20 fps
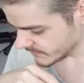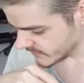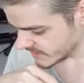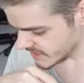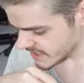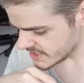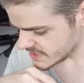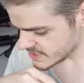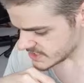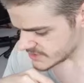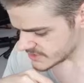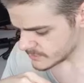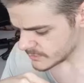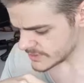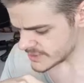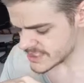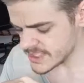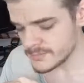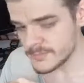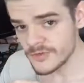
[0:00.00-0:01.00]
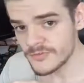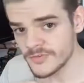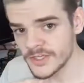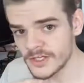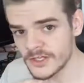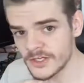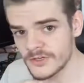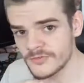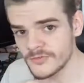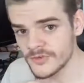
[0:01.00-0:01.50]
Yeah, so the ones that are
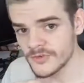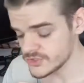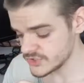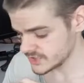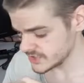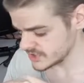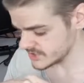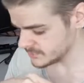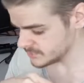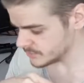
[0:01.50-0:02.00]
moving over, just to